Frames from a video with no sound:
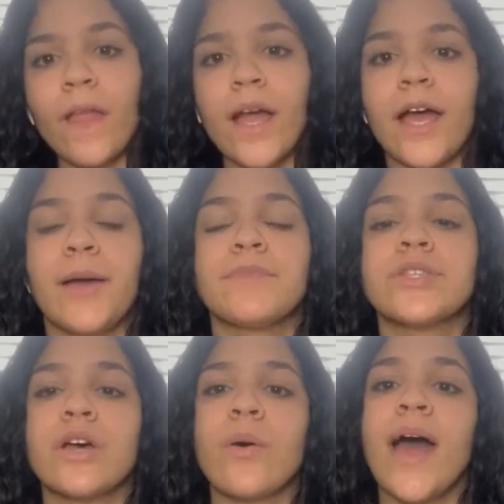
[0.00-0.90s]
um,
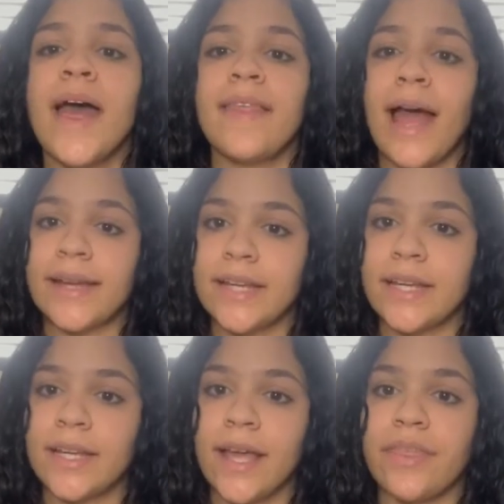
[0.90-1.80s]
so I did
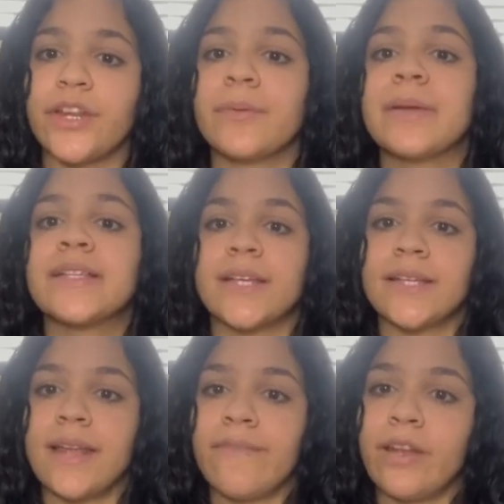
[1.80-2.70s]
get a catheter because I
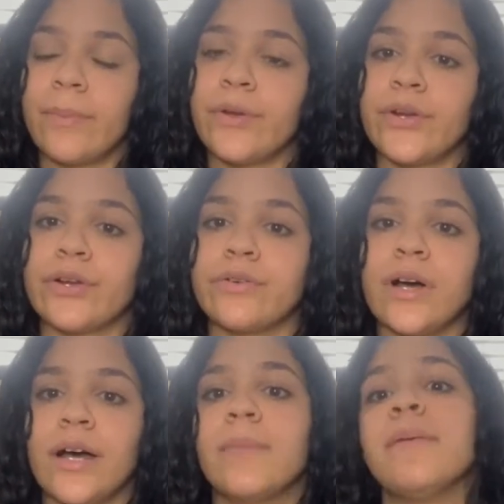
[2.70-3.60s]
did have an
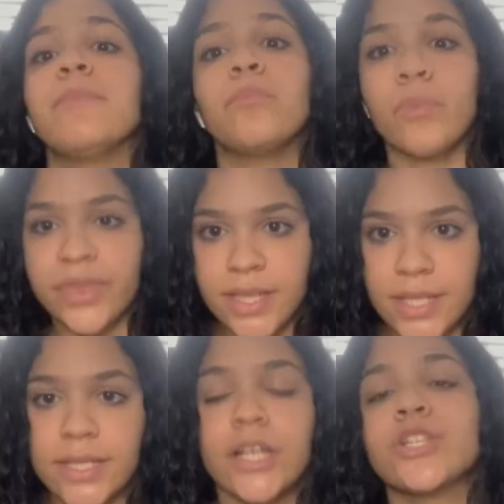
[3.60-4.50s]
epidural. Um, and with the
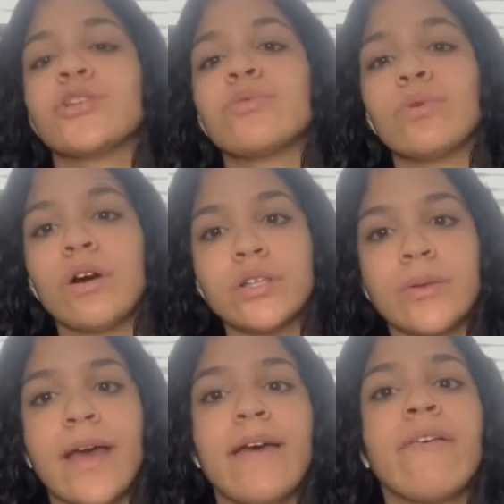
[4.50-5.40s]
C-section, you will
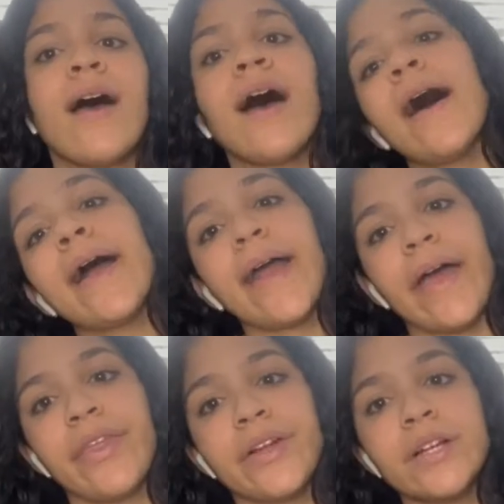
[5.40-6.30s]
also have a
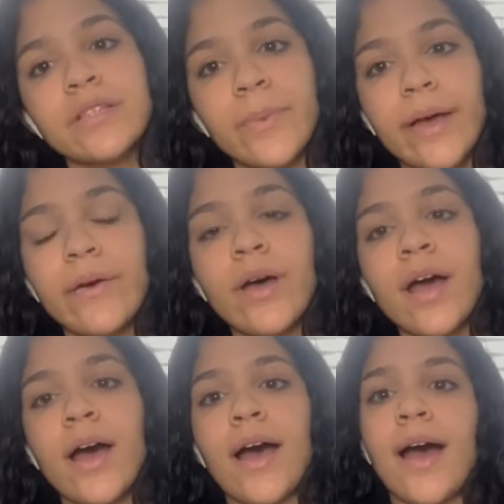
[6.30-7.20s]
catheter as well.
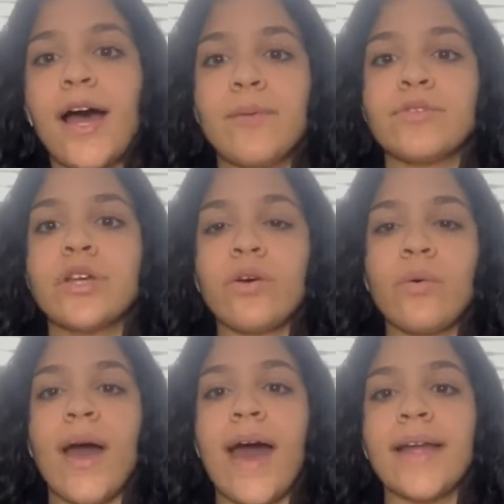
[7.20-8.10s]
Um,
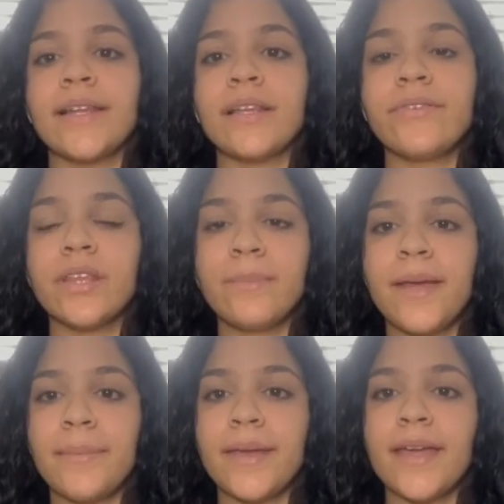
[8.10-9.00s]
so I delivered the
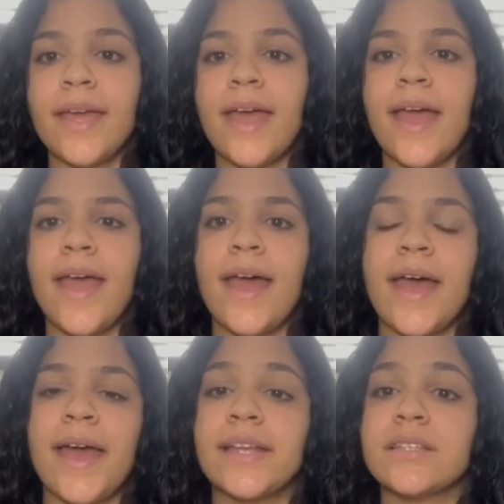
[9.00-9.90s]
baby
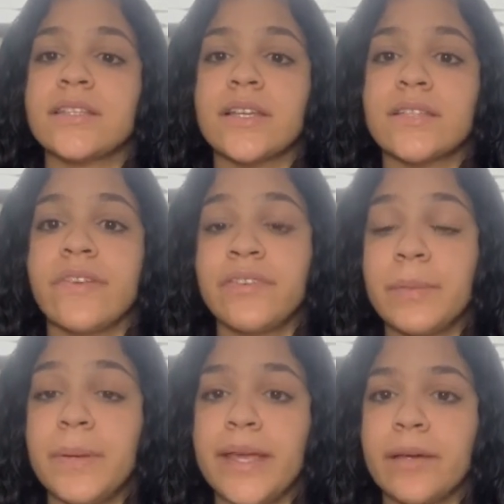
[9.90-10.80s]
at
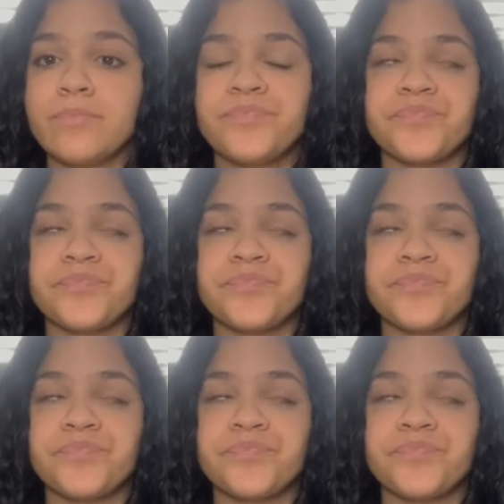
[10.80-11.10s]
6.50 p.m.